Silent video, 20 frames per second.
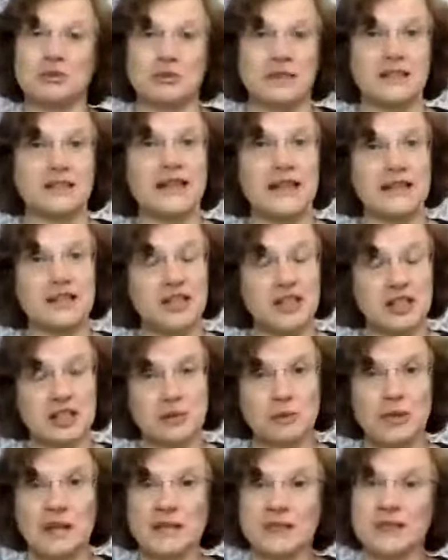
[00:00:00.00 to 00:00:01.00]
with the cashier
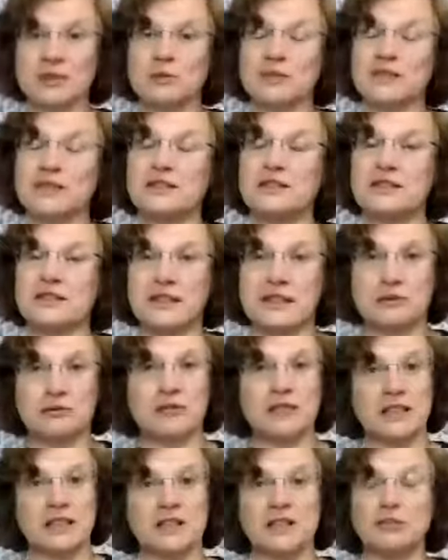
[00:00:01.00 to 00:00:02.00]
while he was
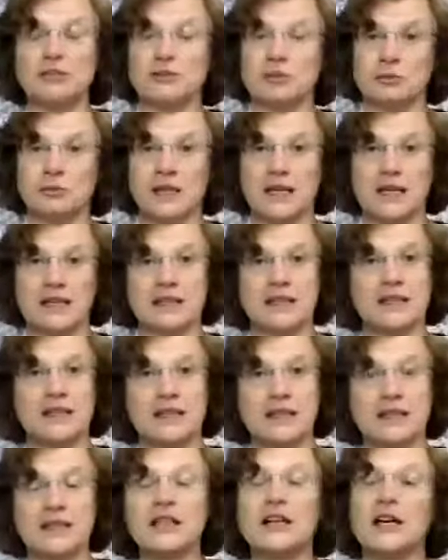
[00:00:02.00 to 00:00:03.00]
ringing through
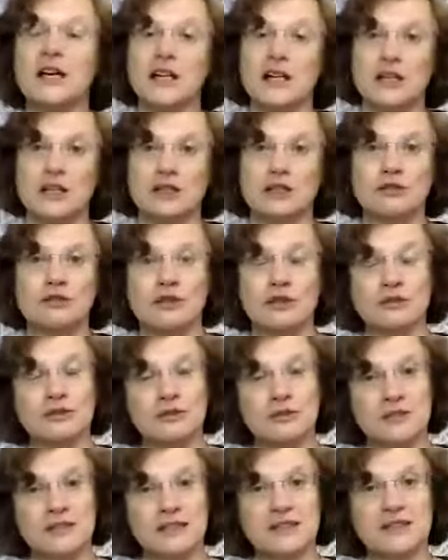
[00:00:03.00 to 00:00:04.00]
my
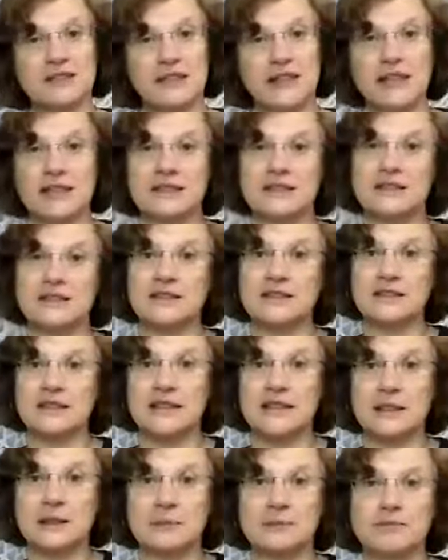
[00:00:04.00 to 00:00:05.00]
groceries, and
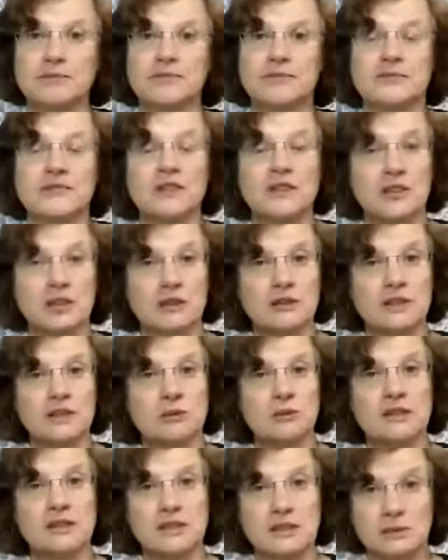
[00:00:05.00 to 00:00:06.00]

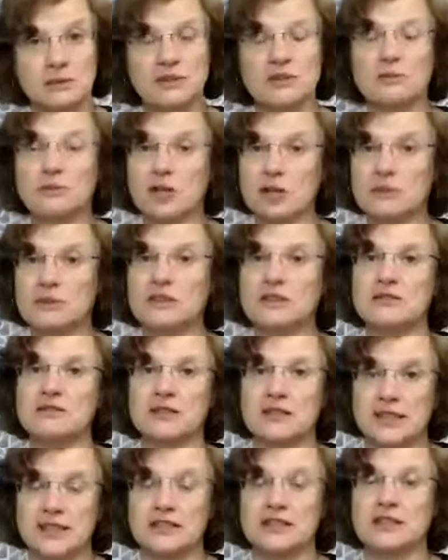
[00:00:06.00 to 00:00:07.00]
it was a moment of
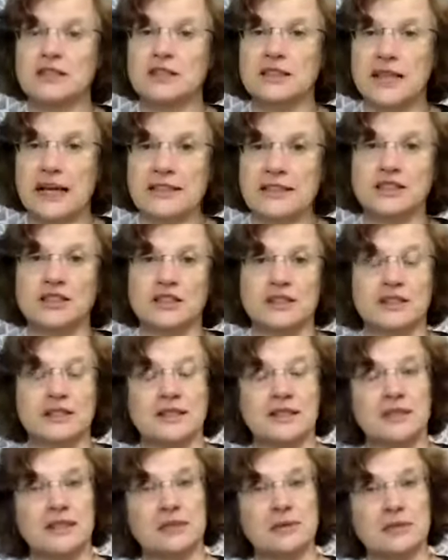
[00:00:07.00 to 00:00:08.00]
authentic connection.
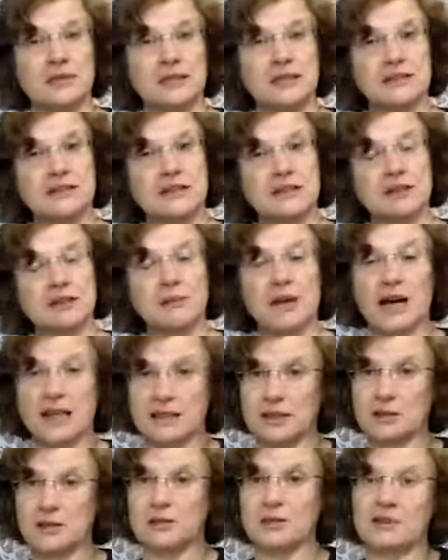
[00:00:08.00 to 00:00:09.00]
And then we said goodbye,
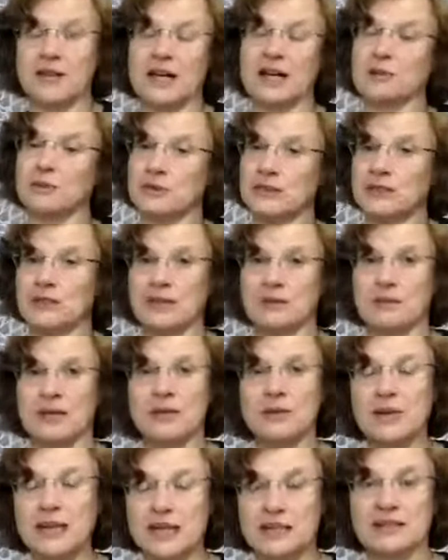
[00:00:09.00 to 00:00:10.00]
and I went on my
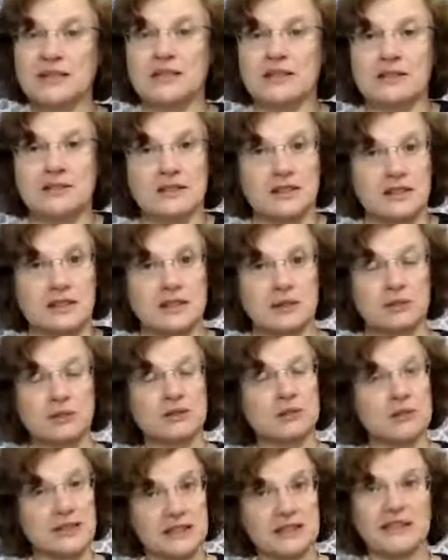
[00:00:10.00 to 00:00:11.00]
way because he was
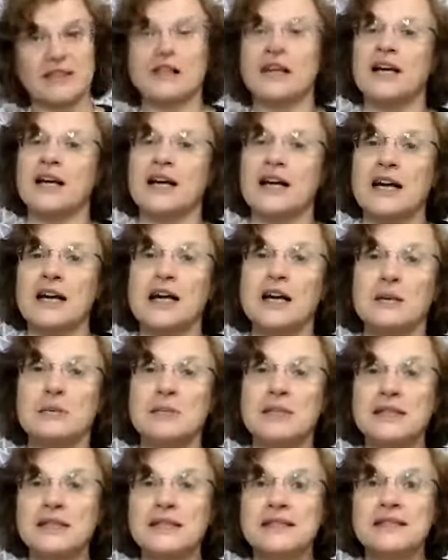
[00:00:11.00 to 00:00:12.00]
busy.
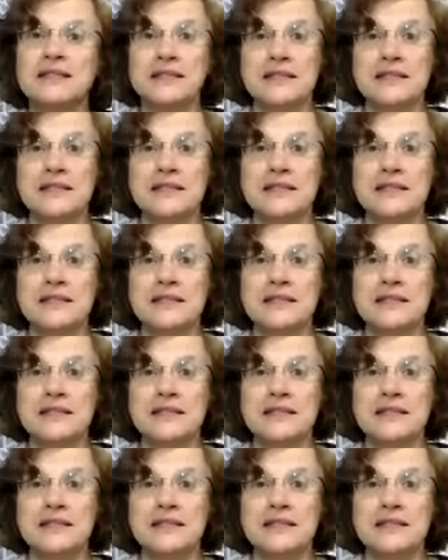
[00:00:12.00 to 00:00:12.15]
But